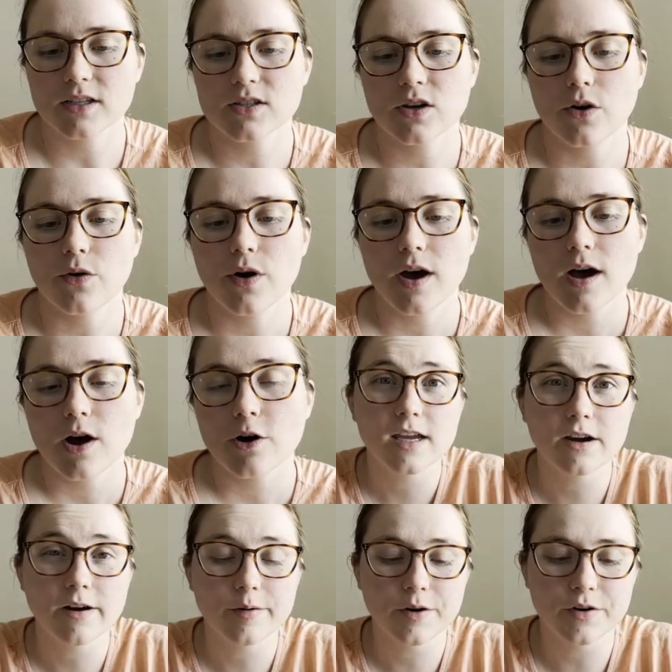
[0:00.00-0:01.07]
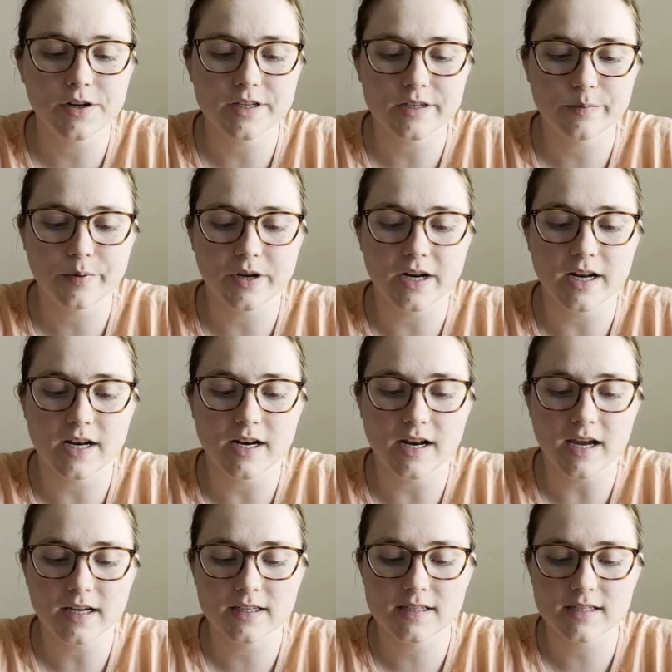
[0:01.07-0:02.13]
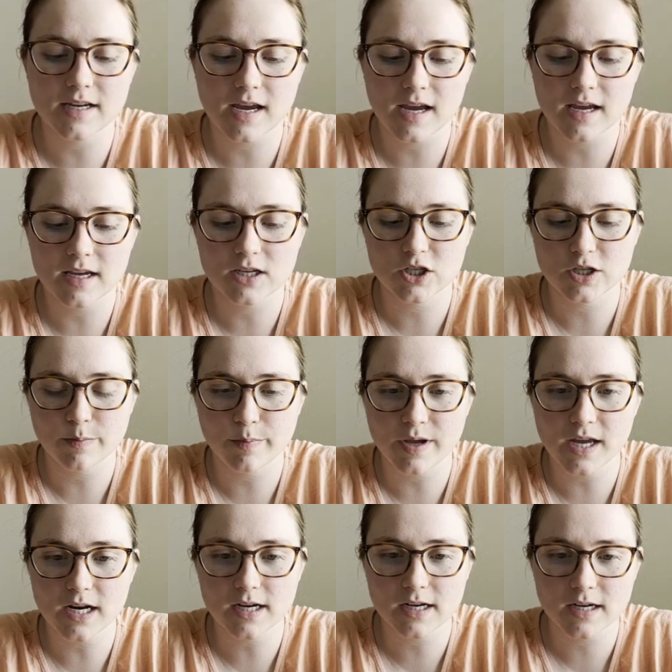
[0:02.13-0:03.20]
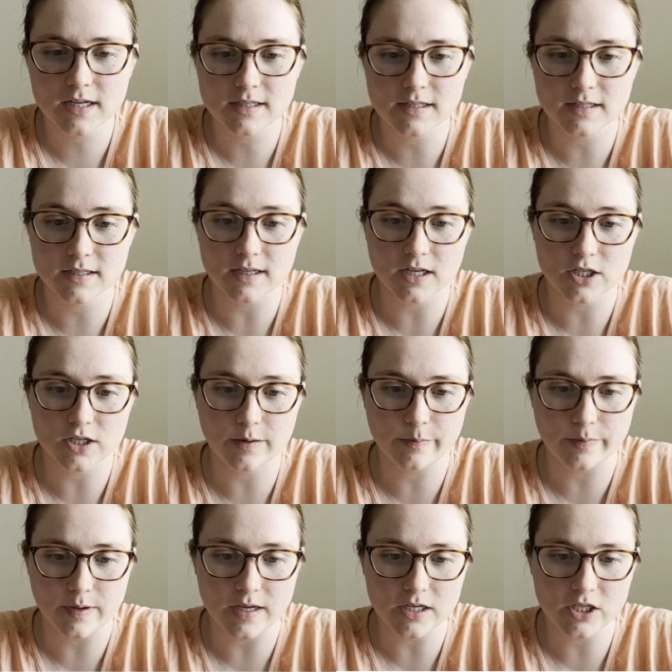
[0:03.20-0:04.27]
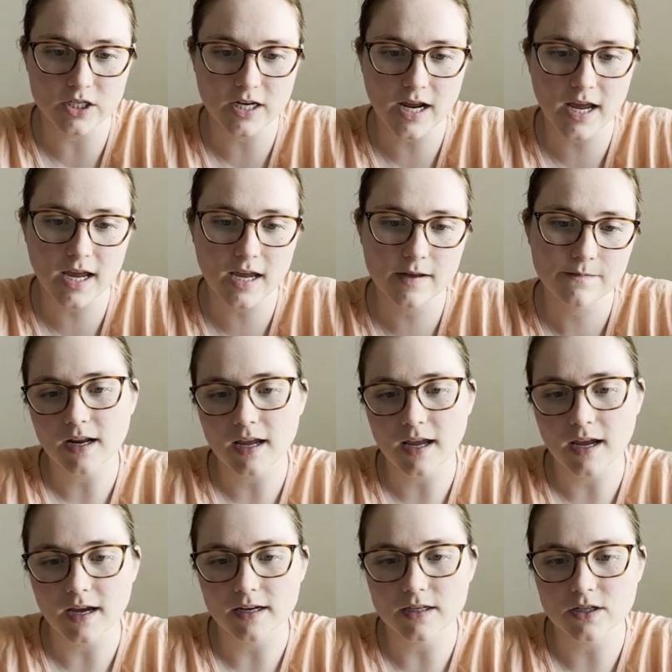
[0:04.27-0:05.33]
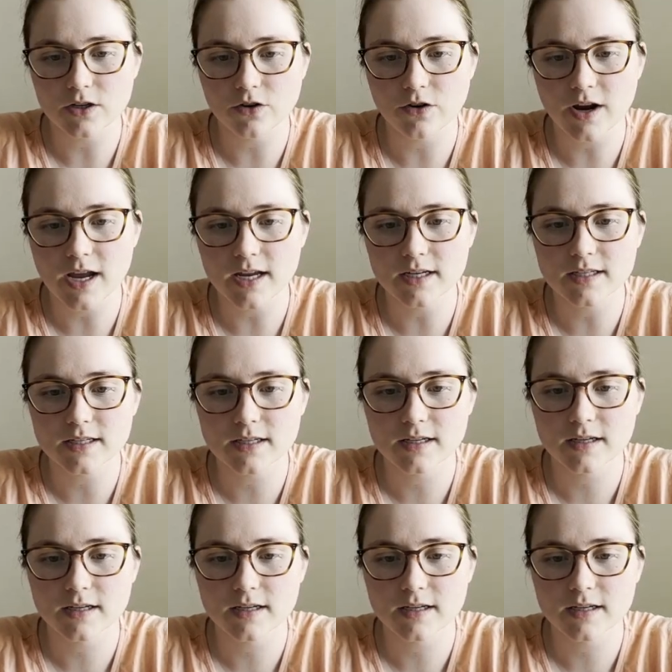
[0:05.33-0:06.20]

So here I'm going to put in next day shipping, since I ship each day, and great